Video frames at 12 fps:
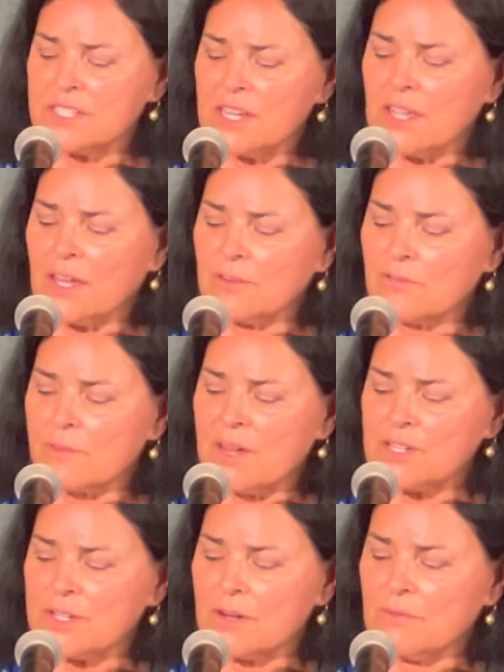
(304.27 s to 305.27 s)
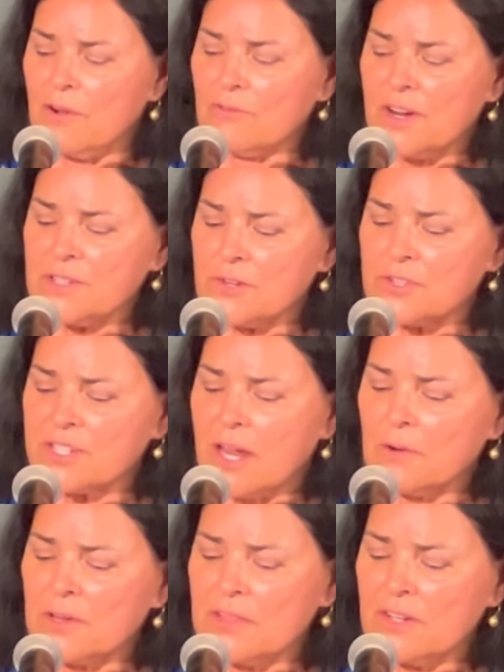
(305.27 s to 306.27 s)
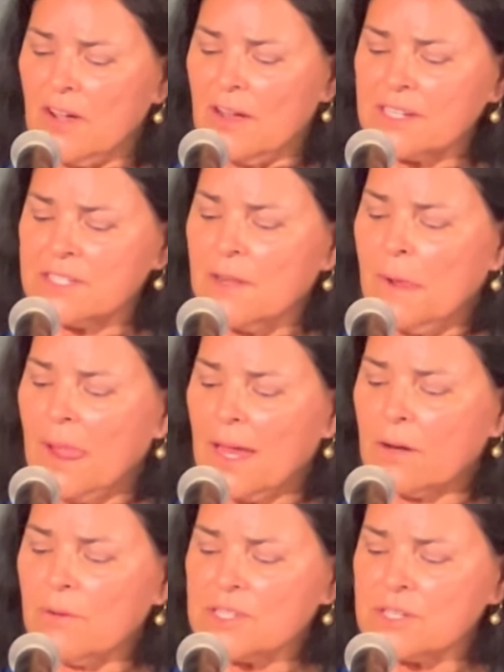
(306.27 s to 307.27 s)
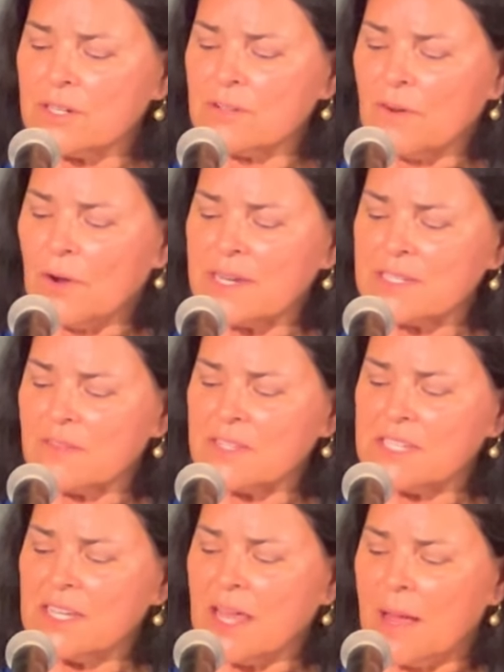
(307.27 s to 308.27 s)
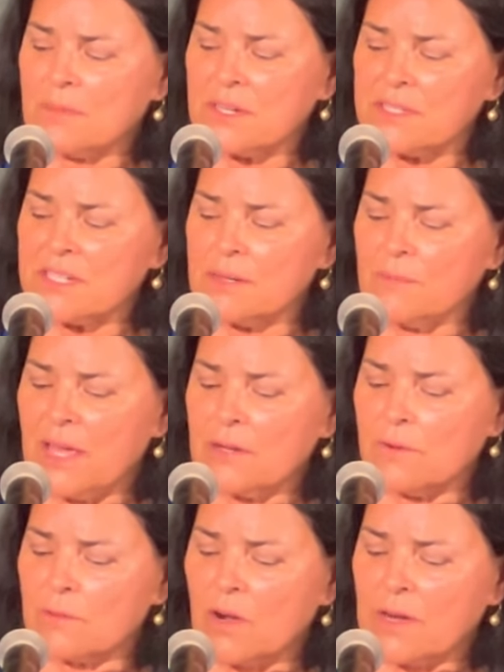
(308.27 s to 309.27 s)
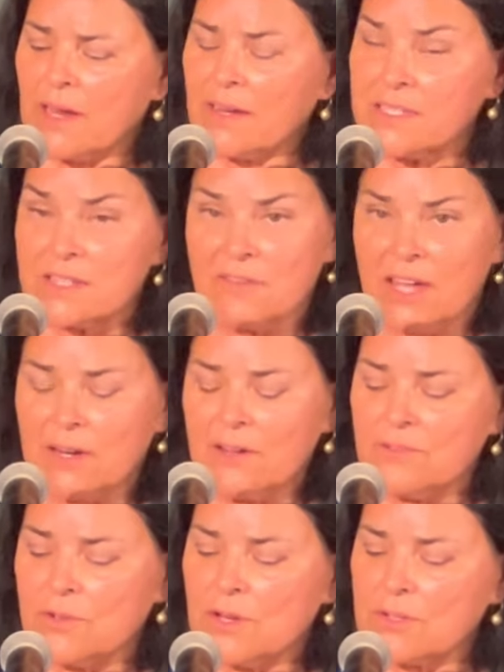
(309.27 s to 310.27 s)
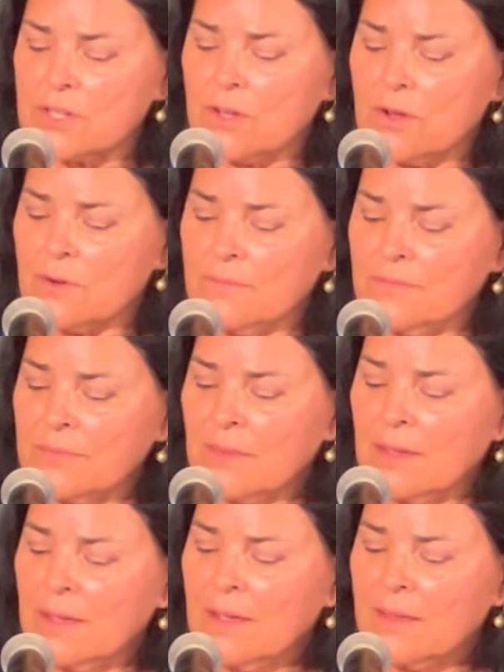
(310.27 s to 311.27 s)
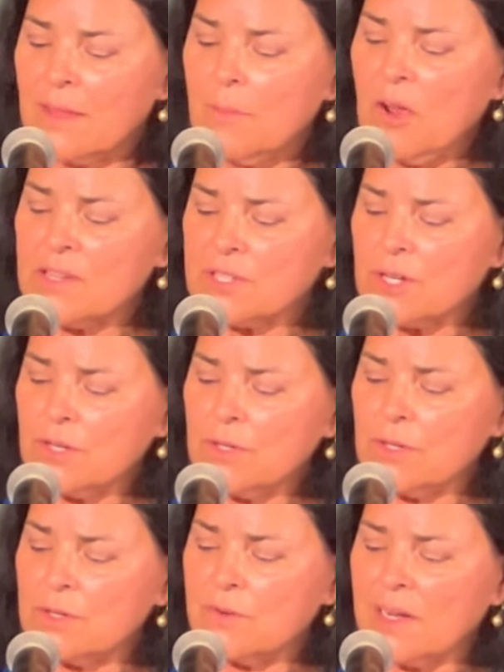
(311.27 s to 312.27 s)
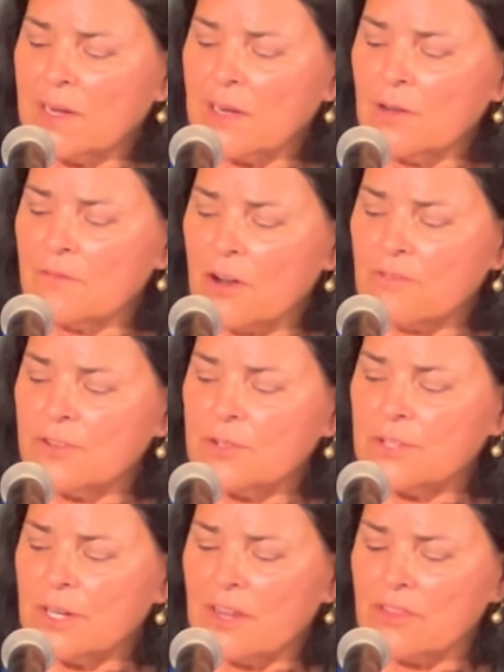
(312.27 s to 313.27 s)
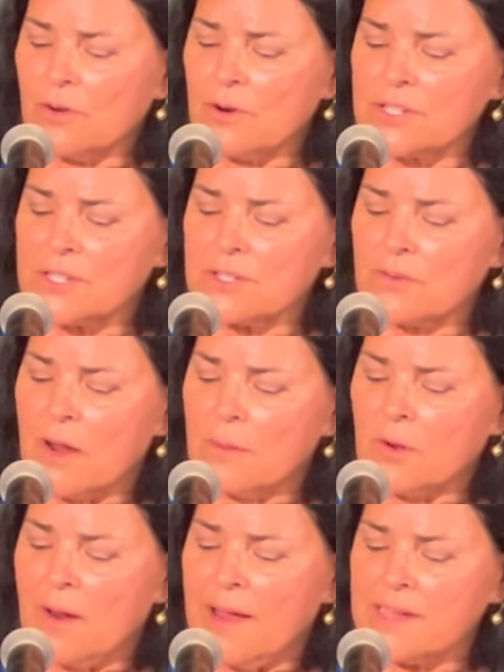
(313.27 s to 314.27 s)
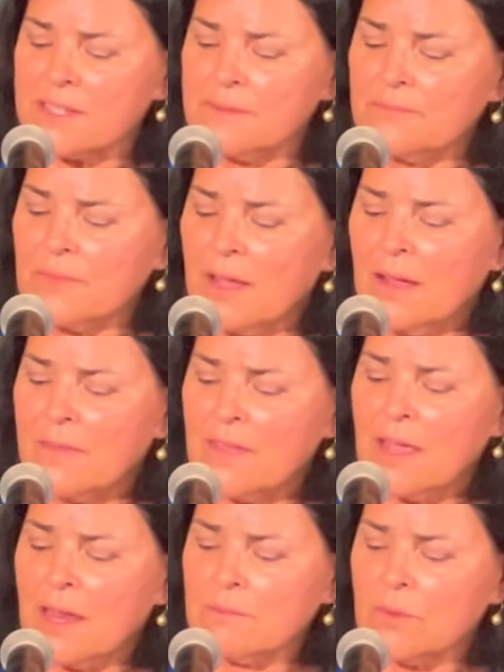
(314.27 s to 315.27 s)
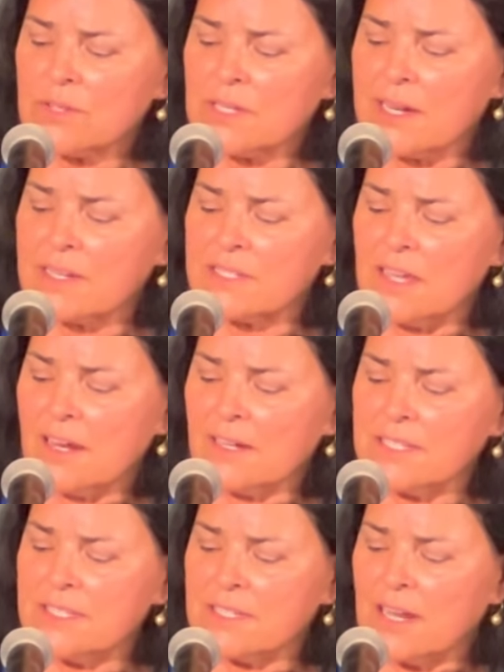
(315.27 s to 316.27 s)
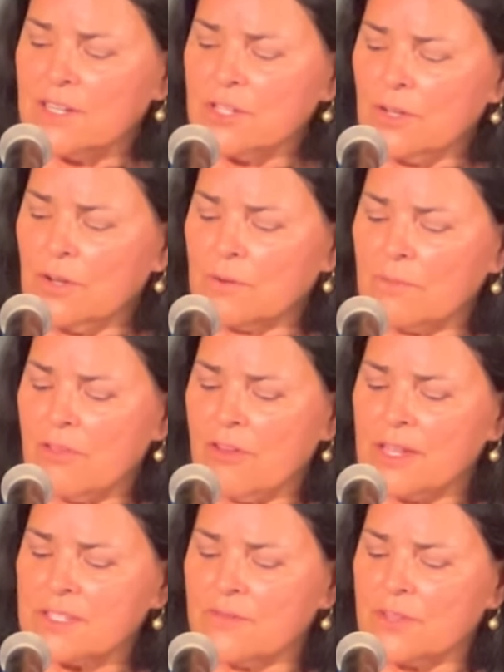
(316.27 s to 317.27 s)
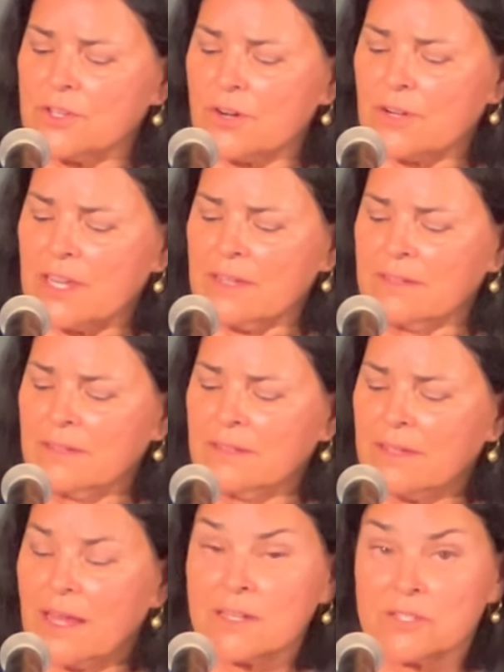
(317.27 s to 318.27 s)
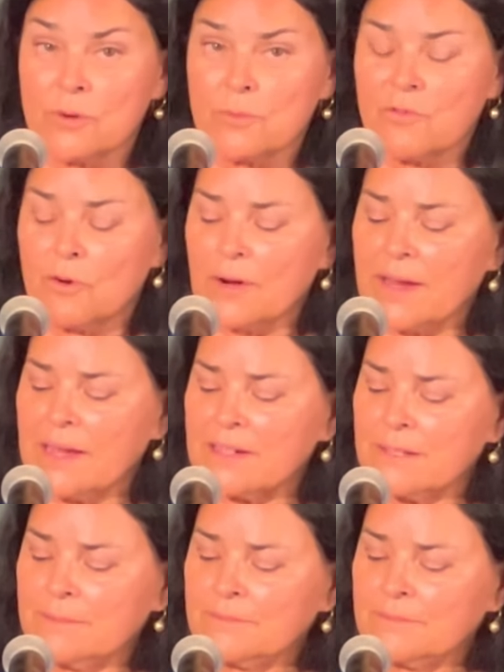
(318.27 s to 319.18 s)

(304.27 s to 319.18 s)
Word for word: seeking information while Fraser scoured the docks and questioned various of the sea captains he'd met when working in Savannah a few years ago. They paused at noon to eat a little of their food and let the horses crop grass. They ate mostly in silence, each alone with thoughts of the journey and its hoped for end.